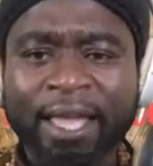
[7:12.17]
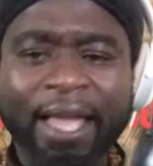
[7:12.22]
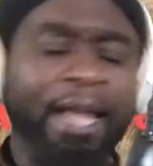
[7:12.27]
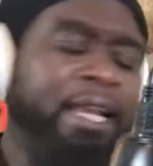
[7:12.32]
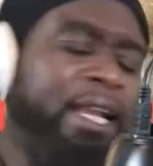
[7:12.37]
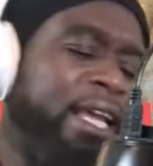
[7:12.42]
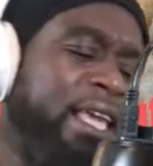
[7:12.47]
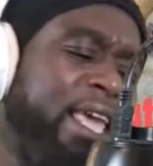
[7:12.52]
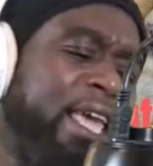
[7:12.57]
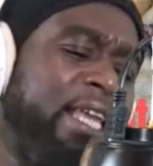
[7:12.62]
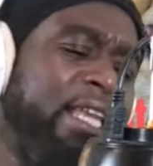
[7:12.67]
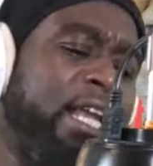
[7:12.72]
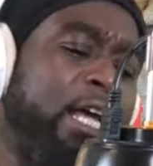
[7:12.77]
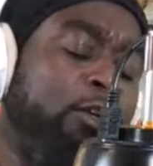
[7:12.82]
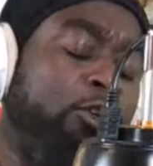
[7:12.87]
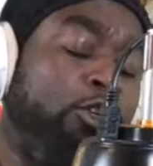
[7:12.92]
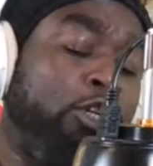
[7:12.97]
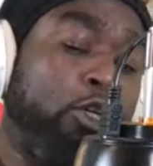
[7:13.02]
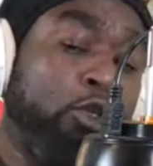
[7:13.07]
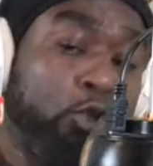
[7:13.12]
And again,
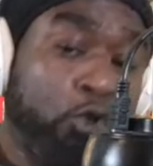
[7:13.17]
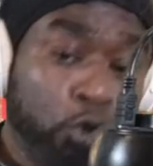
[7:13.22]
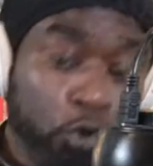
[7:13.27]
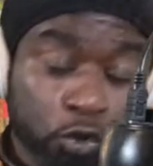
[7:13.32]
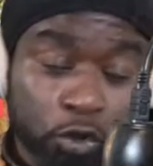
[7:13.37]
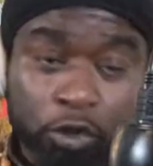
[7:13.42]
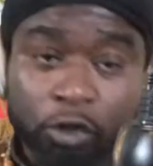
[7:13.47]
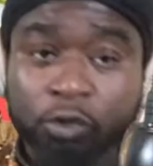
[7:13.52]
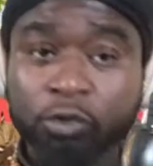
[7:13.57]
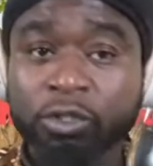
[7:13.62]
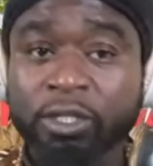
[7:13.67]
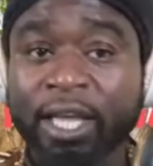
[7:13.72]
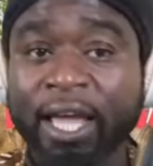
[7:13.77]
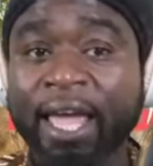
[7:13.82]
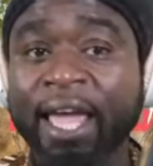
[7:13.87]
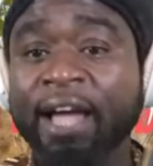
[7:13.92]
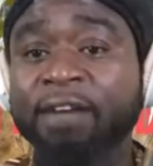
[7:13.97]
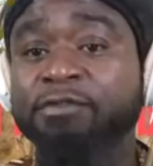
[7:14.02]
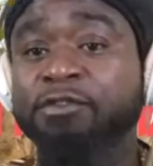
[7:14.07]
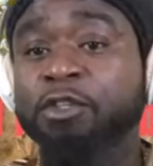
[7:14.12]
another good news I
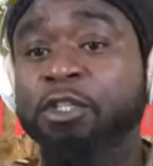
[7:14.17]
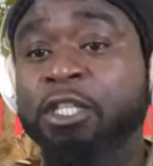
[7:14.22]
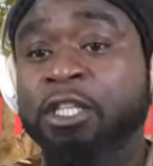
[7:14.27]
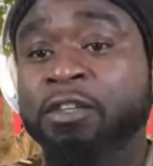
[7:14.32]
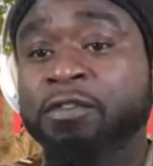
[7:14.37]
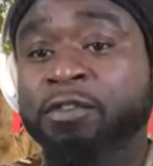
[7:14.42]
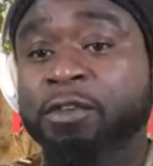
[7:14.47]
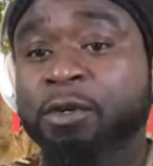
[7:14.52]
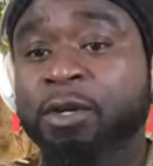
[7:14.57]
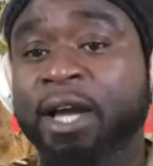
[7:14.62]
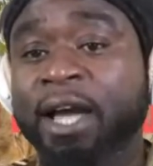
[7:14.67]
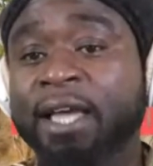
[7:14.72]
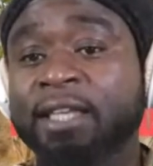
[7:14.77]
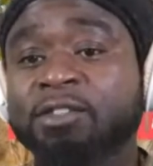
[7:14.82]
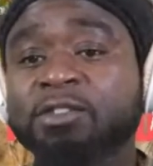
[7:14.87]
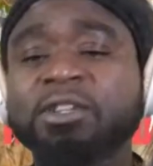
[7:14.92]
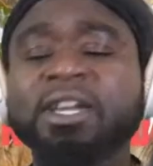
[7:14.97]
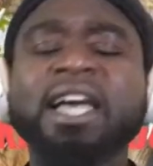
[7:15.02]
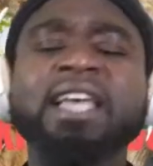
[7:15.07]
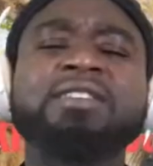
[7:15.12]
have to give you
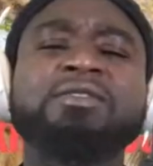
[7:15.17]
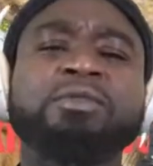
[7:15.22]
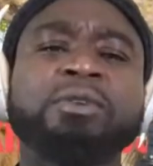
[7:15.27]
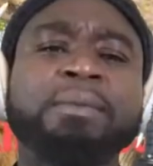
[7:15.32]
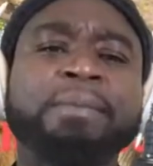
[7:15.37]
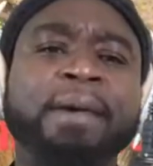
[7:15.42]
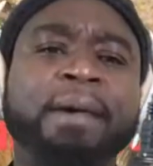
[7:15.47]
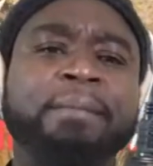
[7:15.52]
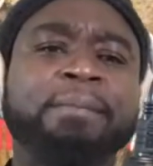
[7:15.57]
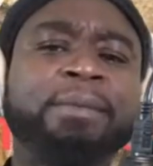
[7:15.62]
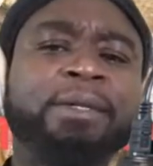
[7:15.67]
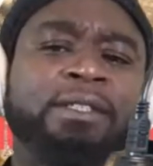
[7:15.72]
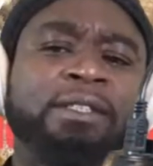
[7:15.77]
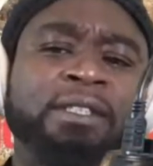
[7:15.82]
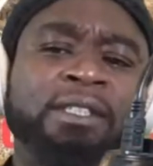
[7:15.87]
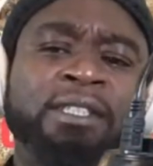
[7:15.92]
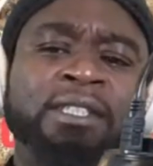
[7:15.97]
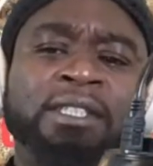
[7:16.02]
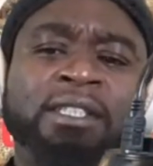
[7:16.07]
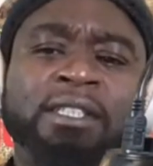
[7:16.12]
guys. You guys
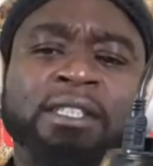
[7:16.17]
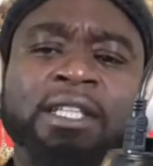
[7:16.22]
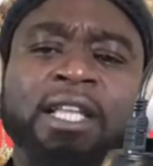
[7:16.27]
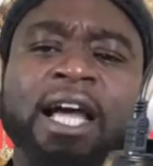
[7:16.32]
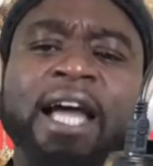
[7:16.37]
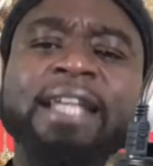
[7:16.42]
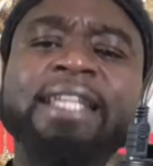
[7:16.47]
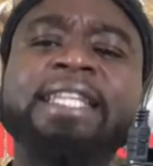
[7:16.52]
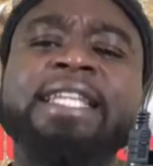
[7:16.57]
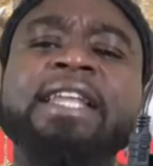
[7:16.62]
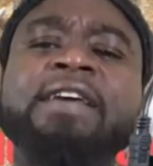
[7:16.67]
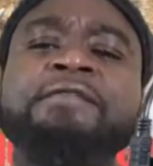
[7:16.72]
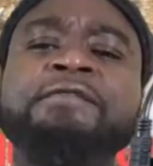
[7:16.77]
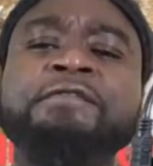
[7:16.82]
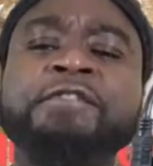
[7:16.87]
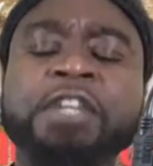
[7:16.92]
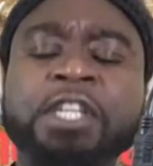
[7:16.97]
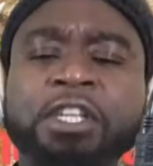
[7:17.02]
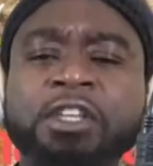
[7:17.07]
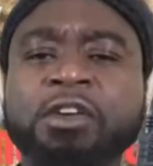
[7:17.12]
remember, I did a
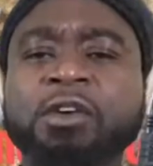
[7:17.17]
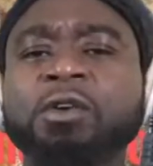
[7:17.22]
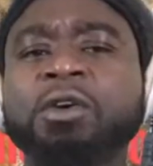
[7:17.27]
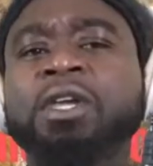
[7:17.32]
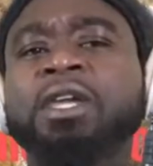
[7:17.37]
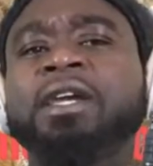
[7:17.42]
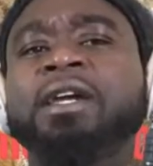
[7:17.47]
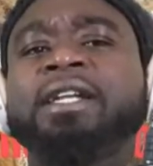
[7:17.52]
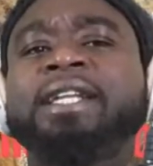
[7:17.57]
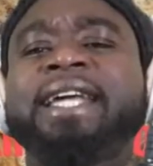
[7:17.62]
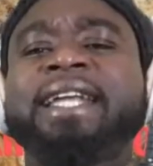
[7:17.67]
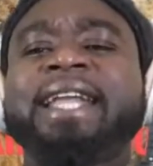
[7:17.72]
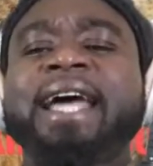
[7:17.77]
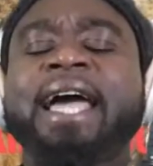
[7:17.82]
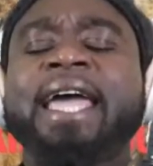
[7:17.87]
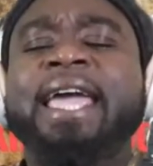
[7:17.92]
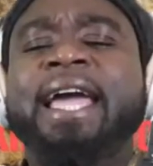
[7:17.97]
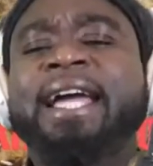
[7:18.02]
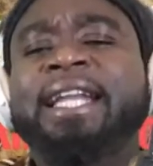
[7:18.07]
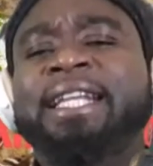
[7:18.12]
video here that
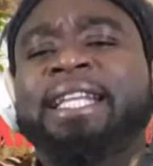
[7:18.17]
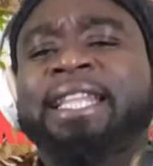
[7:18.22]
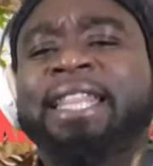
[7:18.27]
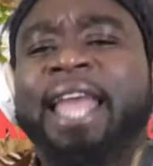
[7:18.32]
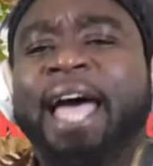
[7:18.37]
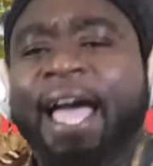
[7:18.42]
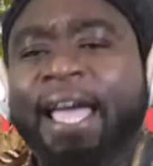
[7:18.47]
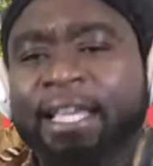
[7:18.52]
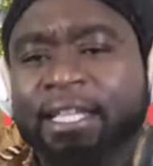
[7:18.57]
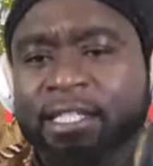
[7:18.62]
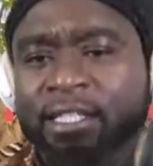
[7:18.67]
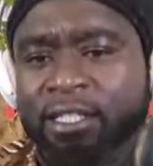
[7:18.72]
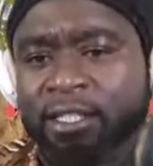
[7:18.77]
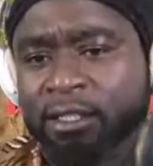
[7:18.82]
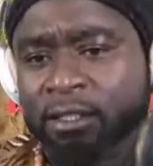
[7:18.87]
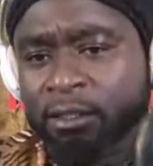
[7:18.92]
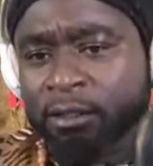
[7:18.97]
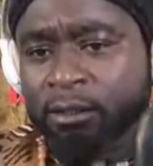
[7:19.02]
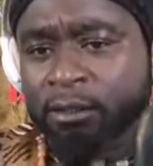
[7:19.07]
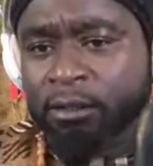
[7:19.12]
I analyzed
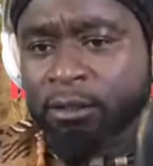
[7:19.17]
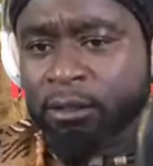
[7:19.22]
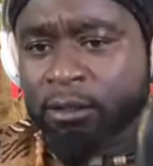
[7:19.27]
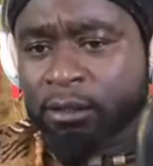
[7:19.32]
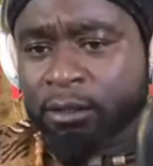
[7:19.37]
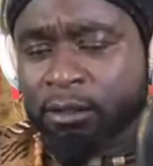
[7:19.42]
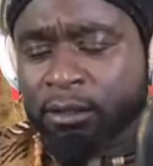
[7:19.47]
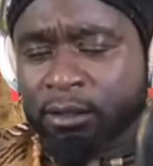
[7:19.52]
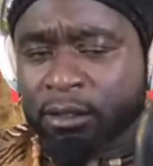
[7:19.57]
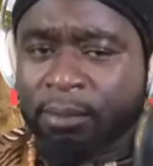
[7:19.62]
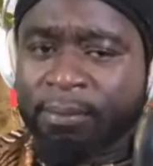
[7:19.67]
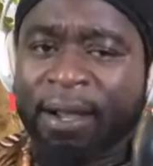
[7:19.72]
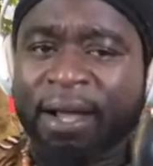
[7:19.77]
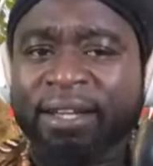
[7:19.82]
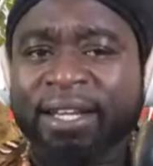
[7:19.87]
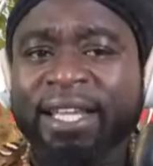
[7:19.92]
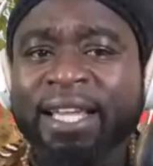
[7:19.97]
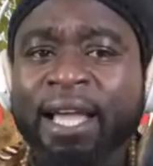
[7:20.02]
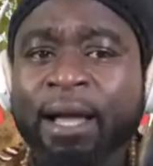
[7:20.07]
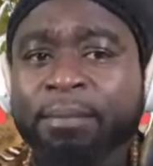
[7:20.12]

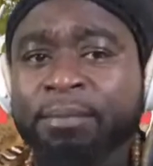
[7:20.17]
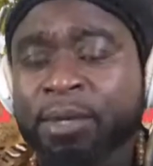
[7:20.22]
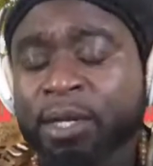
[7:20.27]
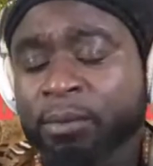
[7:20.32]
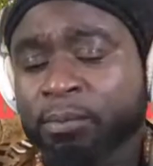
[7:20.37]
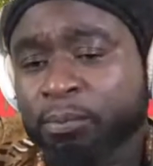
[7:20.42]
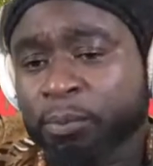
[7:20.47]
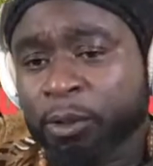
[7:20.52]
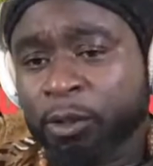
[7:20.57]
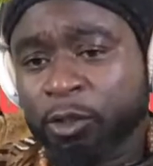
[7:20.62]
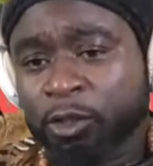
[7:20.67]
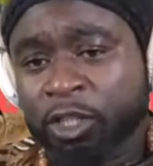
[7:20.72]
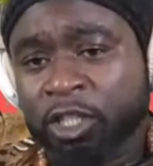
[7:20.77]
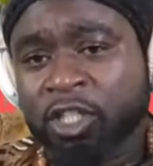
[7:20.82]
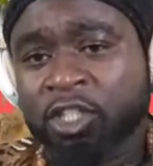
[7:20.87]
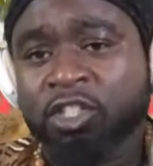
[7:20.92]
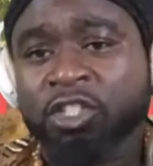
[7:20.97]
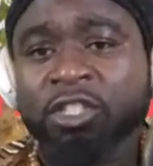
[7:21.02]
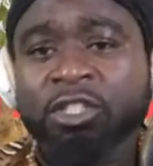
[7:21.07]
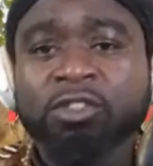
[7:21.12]
about the Gambian
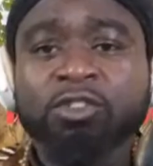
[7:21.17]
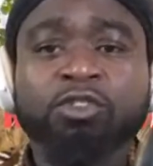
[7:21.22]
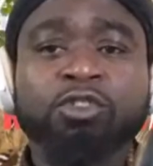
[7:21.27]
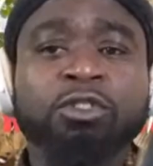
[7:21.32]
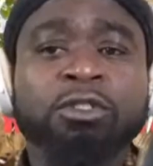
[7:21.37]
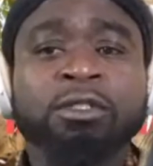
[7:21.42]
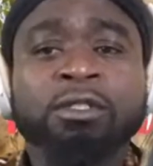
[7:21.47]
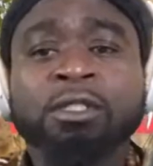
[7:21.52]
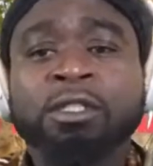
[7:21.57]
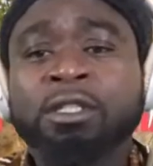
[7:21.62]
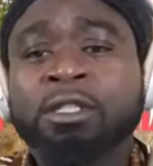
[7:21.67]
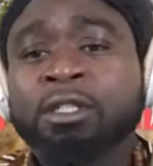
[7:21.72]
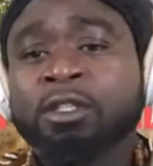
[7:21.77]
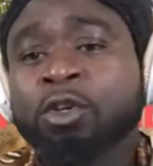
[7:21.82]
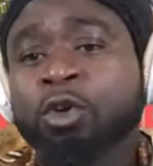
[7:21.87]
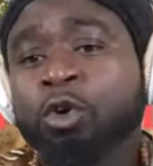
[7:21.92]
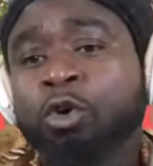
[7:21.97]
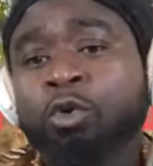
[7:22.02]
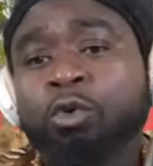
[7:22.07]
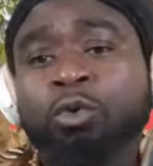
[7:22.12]
politicians
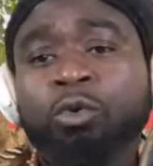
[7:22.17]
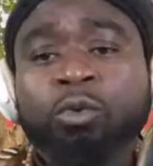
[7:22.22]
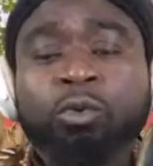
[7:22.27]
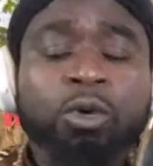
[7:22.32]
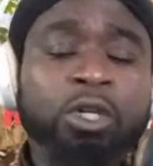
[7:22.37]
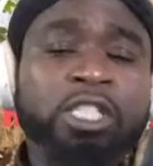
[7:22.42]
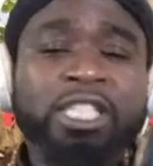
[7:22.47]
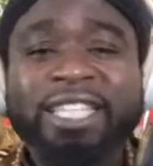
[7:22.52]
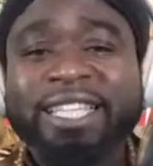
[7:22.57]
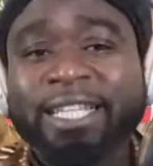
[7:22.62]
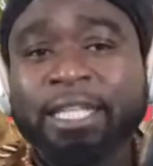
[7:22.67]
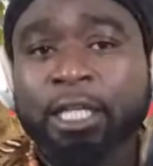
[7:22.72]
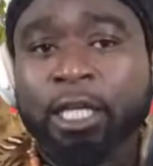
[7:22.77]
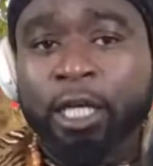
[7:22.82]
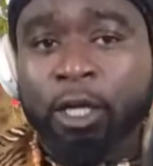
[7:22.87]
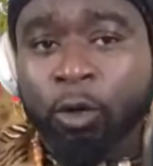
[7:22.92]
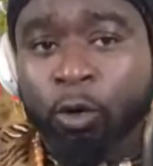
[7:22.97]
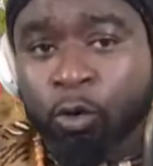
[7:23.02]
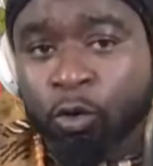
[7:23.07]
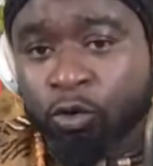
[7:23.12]
who was in
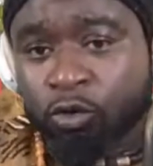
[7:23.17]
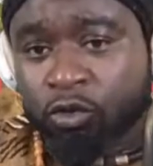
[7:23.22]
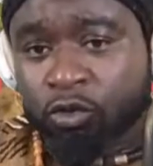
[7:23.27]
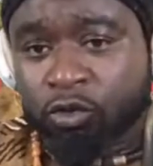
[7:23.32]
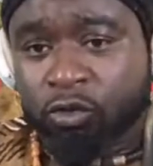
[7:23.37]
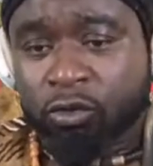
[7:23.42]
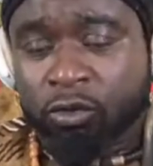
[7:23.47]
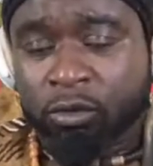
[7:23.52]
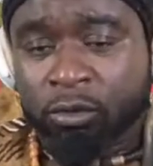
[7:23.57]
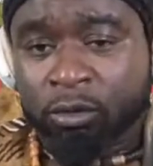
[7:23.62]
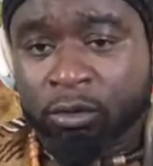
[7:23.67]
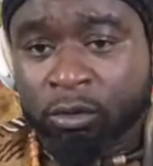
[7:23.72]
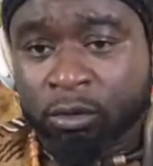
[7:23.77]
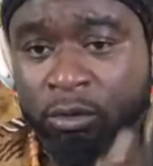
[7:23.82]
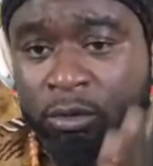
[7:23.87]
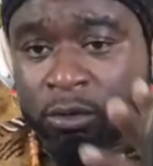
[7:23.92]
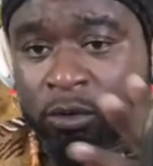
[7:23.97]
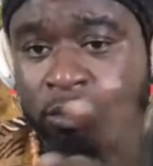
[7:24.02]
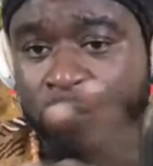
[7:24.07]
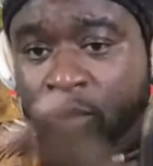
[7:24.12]
cahoots
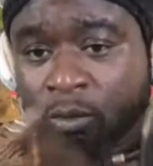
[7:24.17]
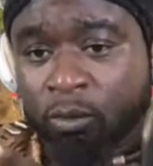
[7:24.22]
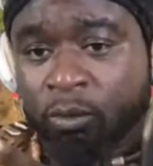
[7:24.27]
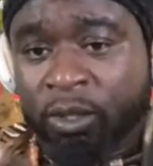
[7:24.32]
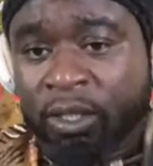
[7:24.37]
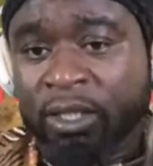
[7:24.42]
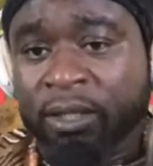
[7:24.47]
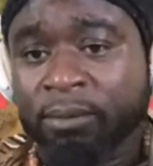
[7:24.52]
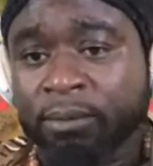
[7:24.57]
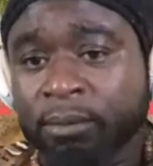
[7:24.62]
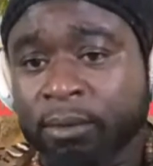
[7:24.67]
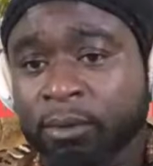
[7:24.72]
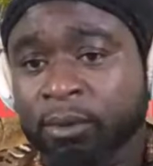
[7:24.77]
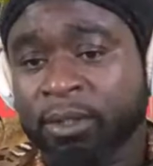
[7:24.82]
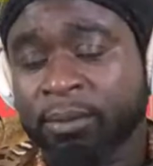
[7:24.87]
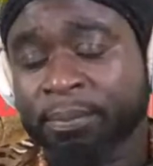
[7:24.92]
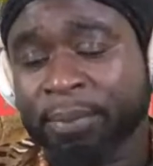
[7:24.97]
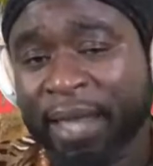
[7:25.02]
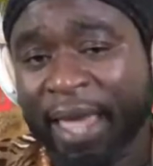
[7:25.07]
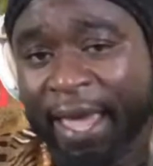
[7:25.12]

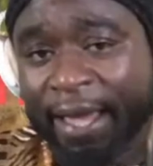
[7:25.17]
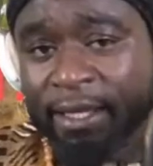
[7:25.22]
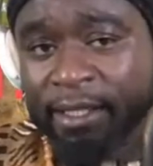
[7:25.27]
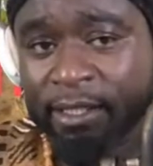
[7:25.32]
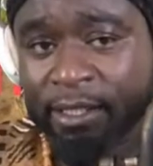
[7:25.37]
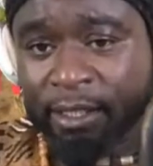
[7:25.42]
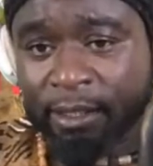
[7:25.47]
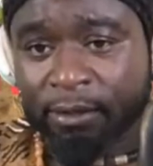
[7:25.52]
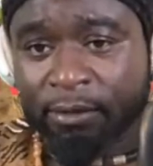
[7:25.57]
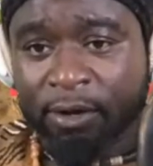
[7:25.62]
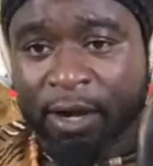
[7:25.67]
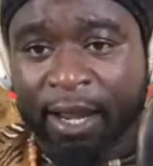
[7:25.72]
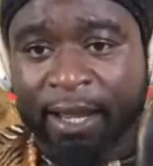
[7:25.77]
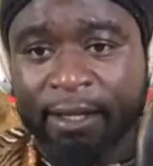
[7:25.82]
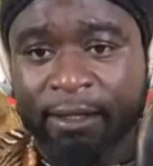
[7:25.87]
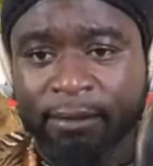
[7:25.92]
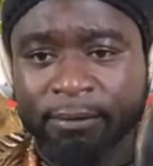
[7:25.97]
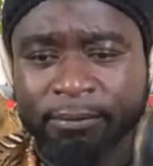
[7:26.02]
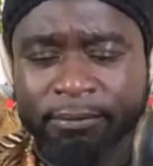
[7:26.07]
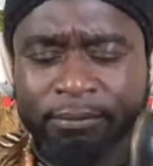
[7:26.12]
with Blacksit,
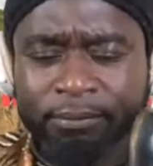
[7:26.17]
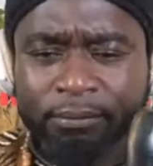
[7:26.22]
right?